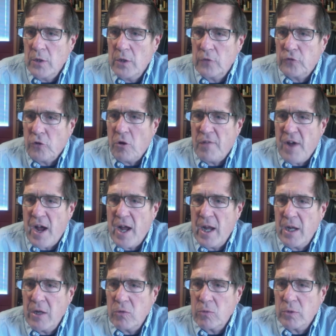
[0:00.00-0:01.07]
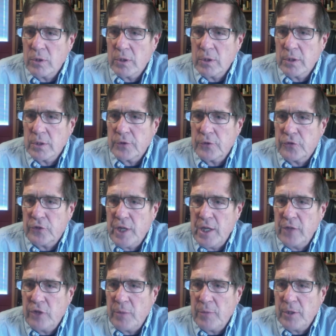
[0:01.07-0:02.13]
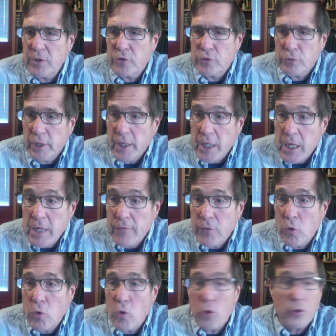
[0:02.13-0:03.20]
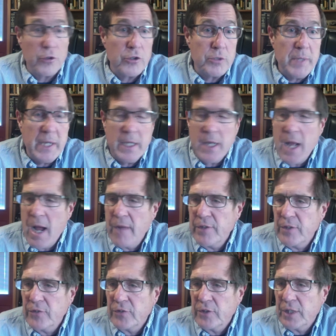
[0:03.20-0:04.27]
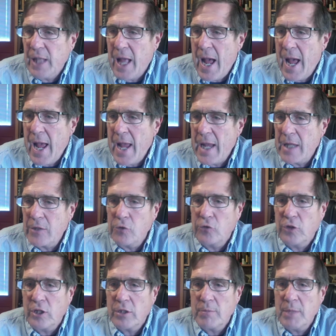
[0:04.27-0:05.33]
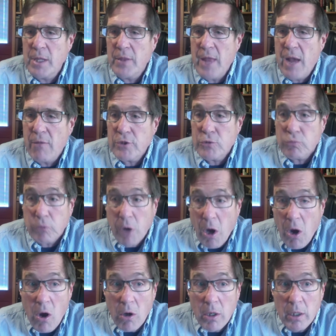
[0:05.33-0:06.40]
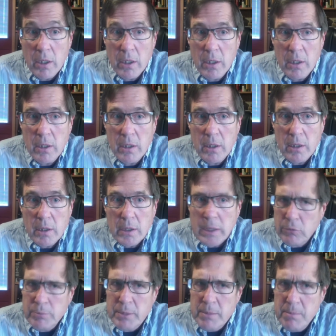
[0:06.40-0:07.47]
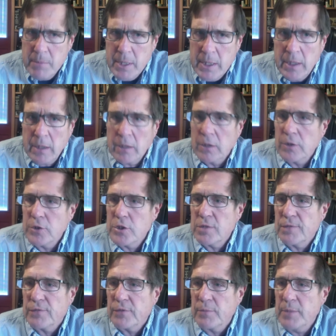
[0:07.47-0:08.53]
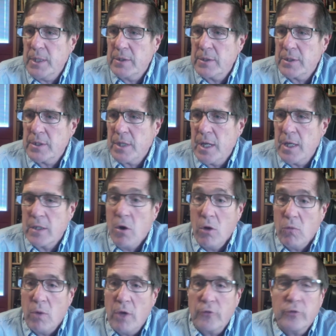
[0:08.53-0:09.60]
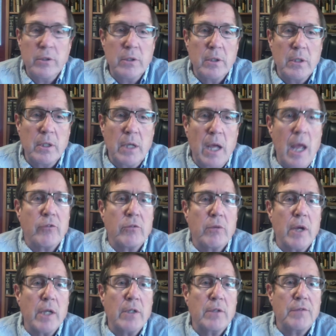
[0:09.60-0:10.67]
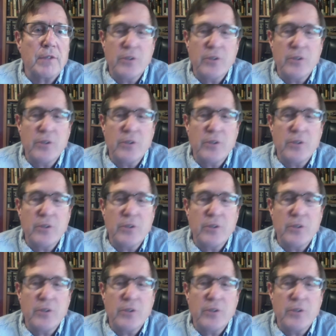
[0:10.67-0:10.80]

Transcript: So if I were to say something truly evil or to speak an obvious lie and you said to me that was wrong, it would be meaningless for me to say, no, it wasn't. I have a right to free